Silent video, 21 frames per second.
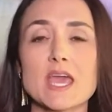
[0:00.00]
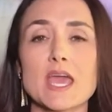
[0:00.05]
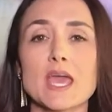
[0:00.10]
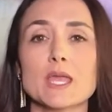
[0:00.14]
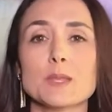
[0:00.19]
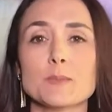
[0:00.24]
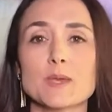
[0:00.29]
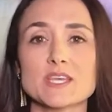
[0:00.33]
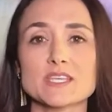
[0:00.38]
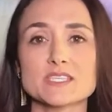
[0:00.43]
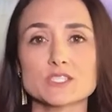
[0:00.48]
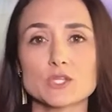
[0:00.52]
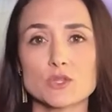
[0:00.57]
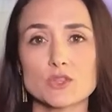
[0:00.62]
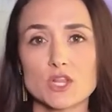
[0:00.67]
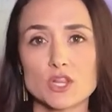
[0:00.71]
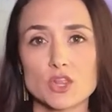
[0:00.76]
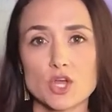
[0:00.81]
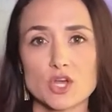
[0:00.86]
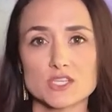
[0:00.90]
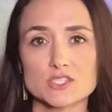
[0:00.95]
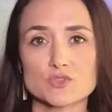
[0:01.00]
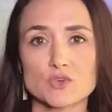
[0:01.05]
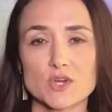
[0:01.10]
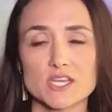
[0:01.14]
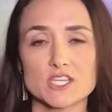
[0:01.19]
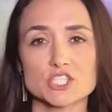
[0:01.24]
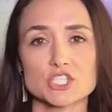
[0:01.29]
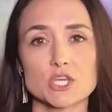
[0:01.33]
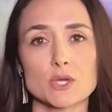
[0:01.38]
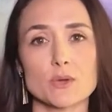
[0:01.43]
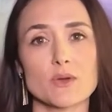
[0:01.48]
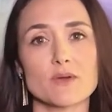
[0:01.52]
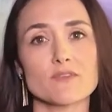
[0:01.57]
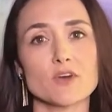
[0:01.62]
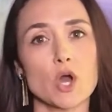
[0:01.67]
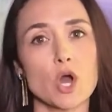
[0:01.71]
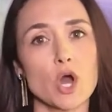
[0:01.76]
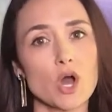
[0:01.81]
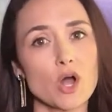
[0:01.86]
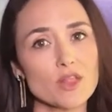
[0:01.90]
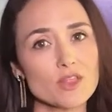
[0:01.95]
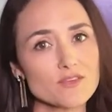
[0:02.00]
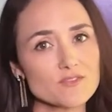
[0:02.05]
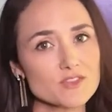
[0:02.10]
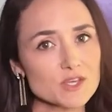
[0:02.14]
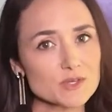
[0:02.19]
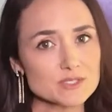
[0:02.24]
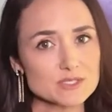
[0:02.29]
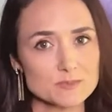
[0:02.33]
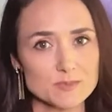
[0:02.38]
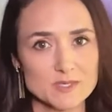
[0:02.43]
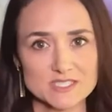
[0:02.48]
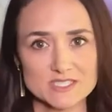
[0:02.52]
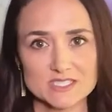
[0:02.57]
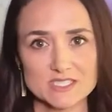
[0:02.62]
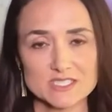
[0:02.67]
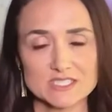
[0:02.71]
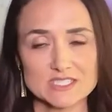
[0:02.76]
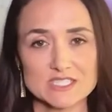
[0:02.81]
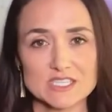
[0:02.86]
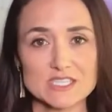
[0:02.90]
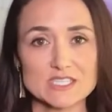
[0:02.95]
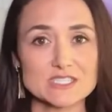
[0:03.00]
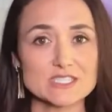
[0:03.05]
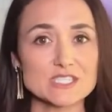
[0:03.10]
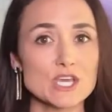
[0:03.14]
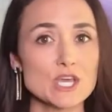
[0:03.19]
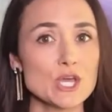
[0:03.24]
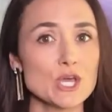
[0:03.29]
and based on the loss ratio of all of those businesses,